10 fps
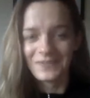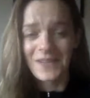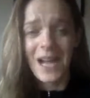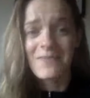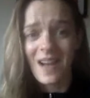
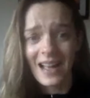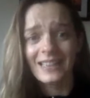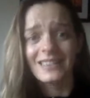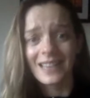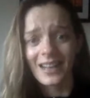My
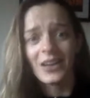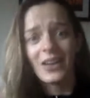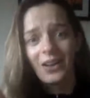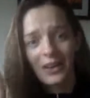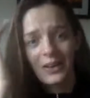mind
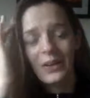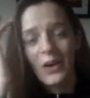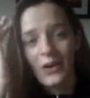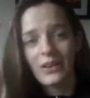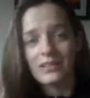
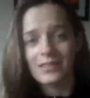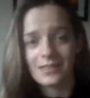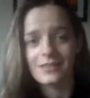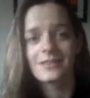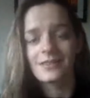
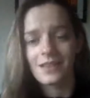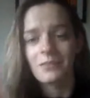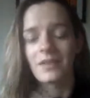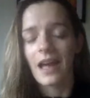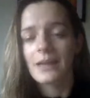hurts
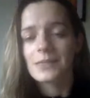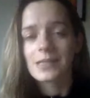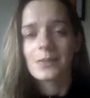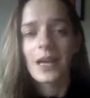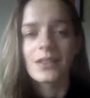sometimes
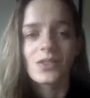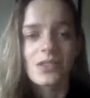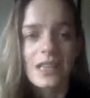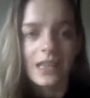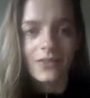as well,
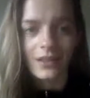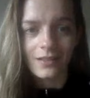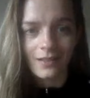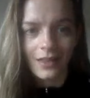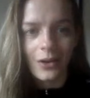just
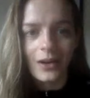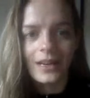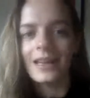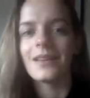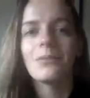even
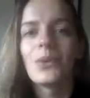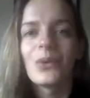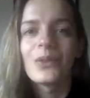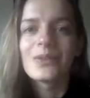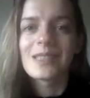learning
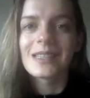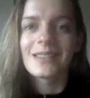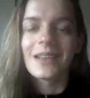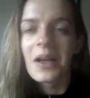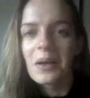moves
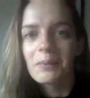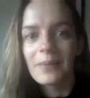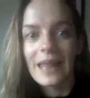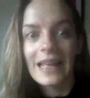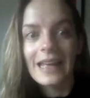and
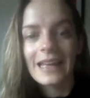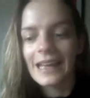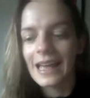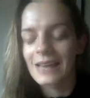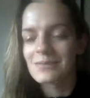playing
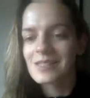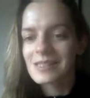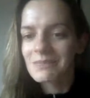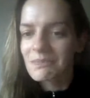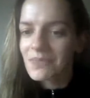games.
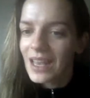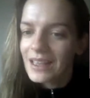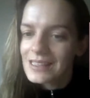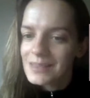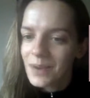
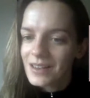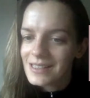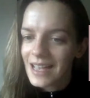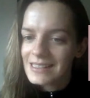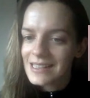Smart
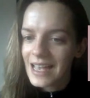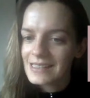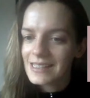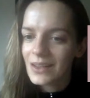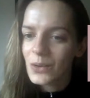Guy
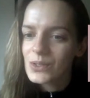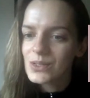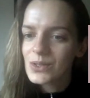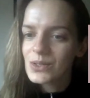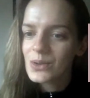says, it
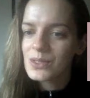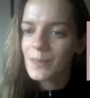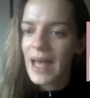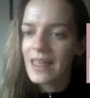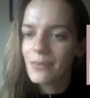also shows
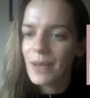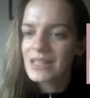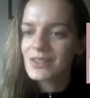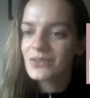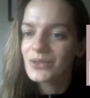Beth's
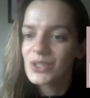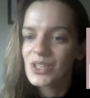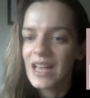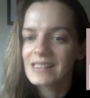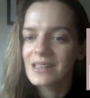passion for
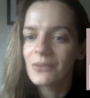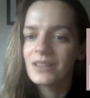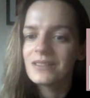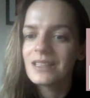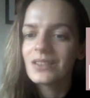chess and
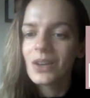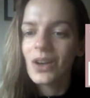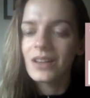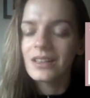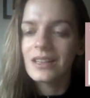wanting to
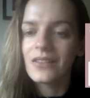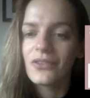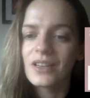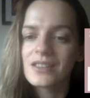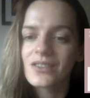learn
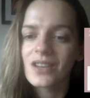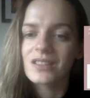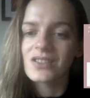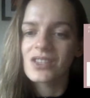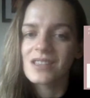different
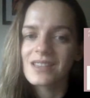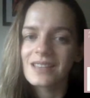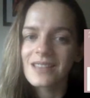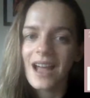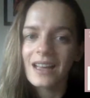strategies.
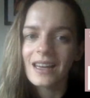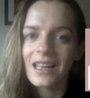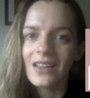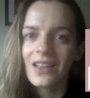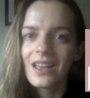
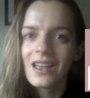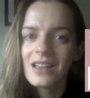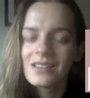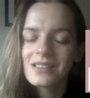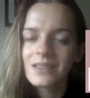Exactly.
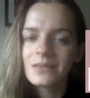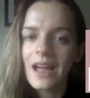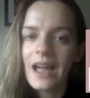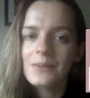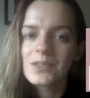
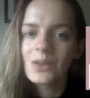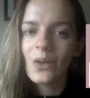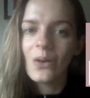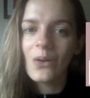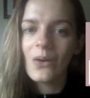Sometimes,
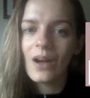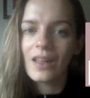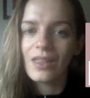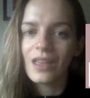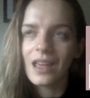
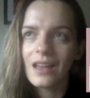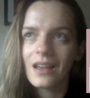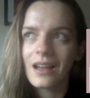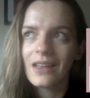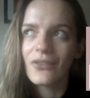I think
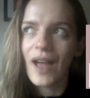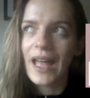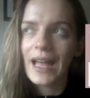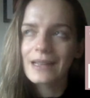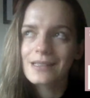if I
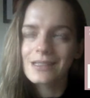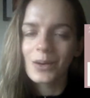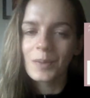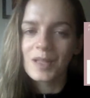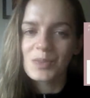had
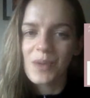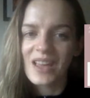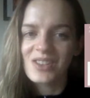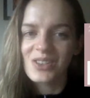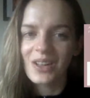so much
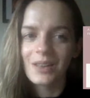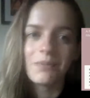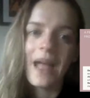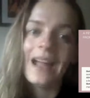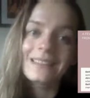passion
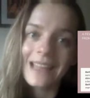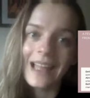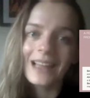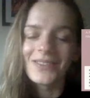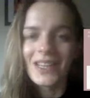back
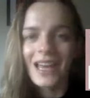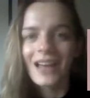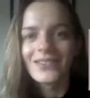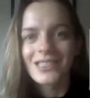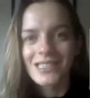then when
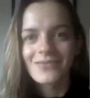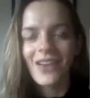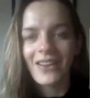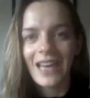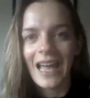I was very